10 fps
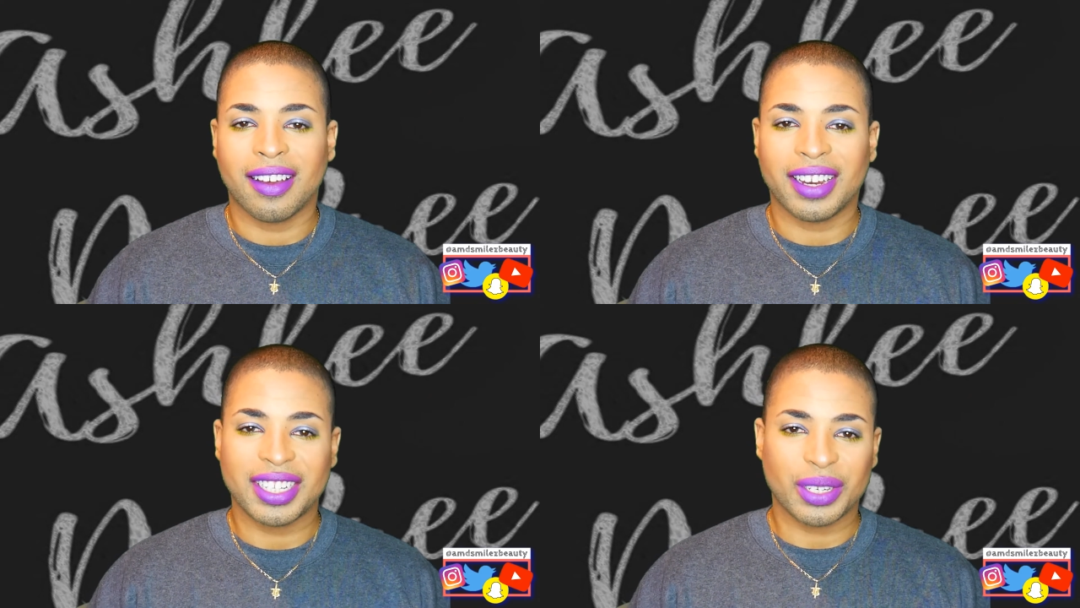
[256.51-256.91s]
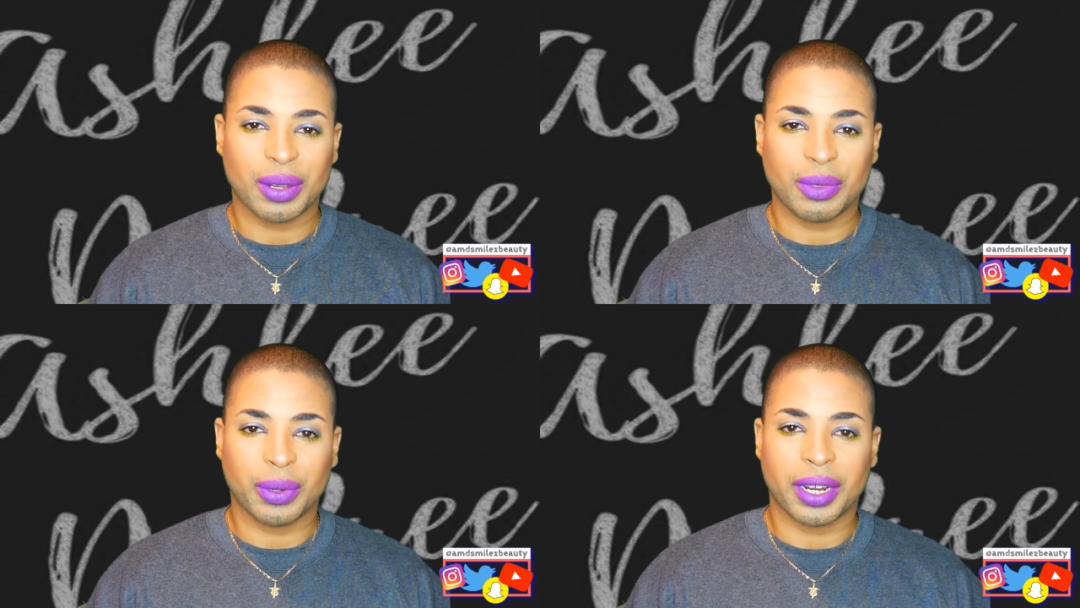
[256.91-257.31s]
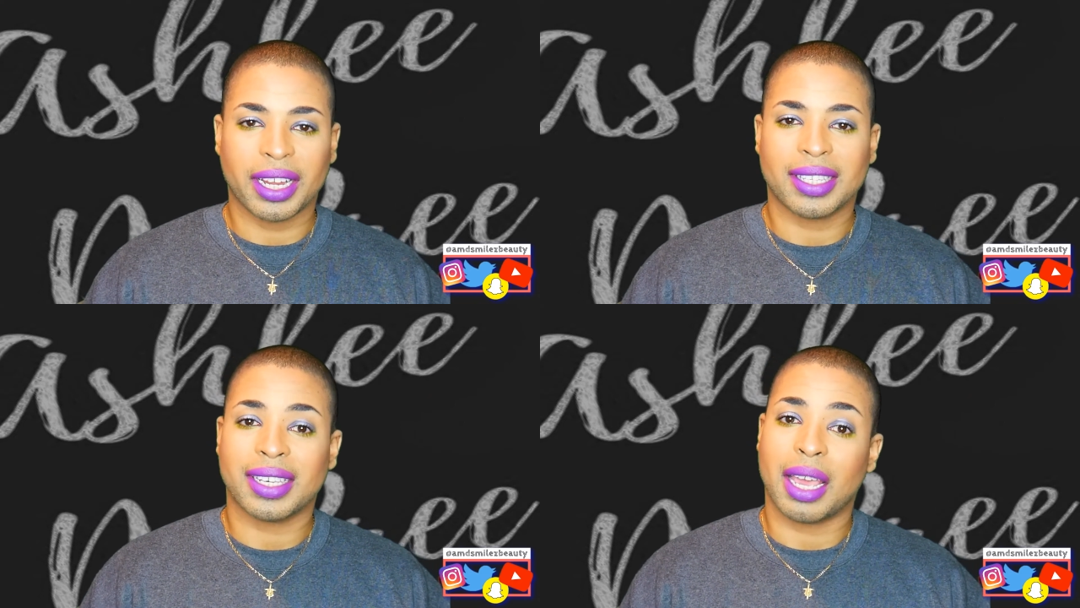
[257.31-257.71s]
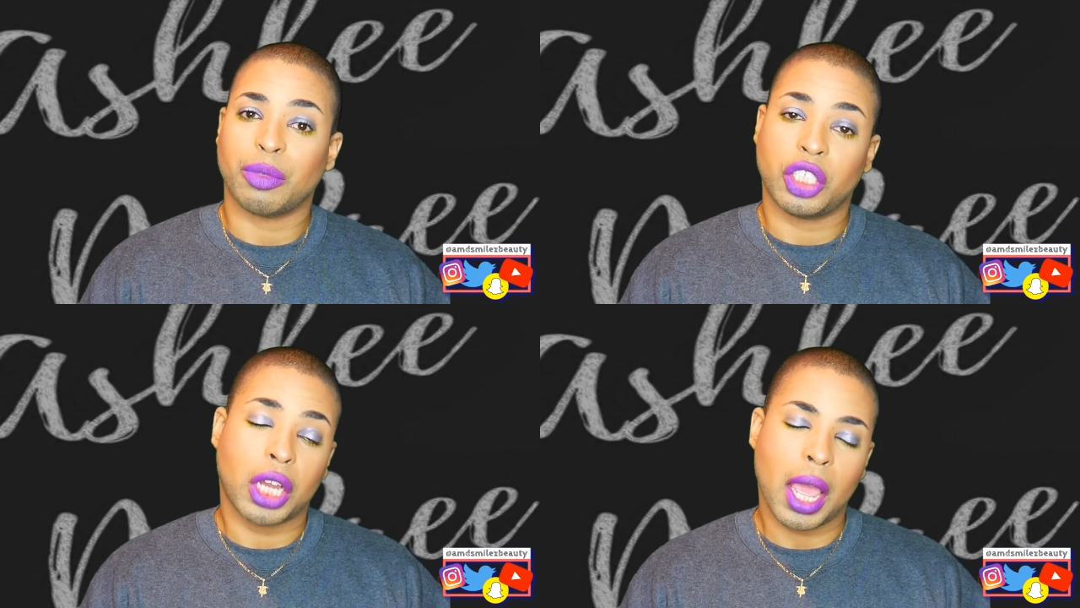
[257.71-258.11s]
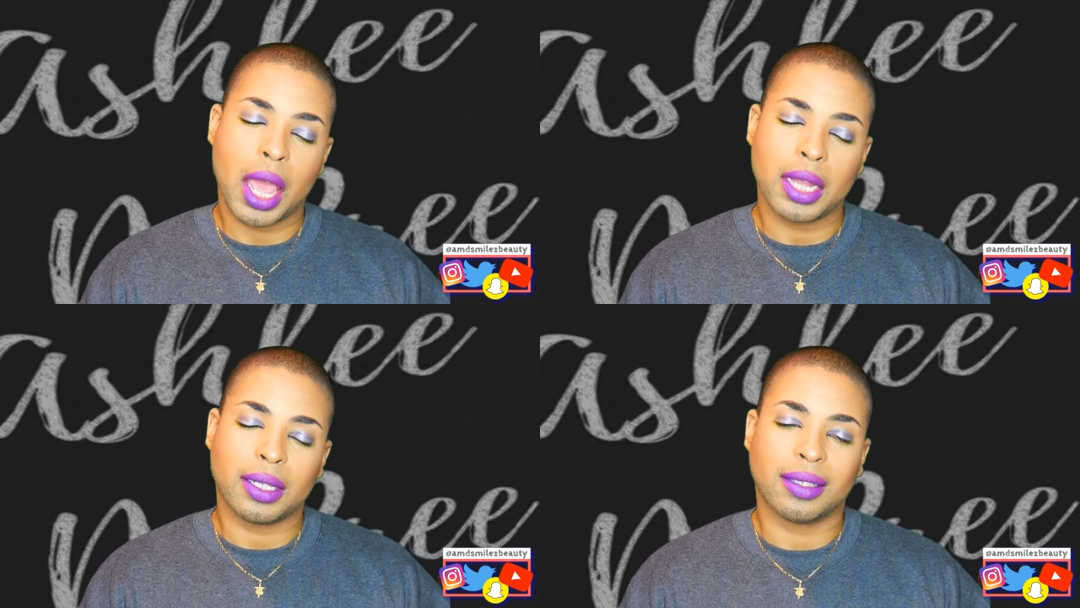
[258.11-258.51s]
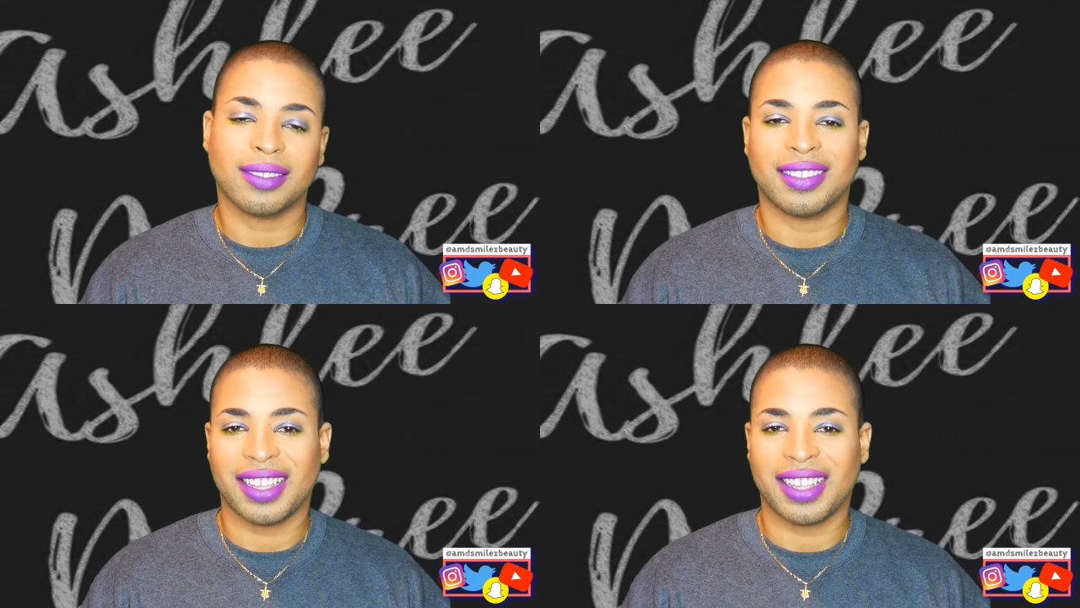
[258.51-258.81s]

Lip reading: on Instagram, Twitter, and Snapchat.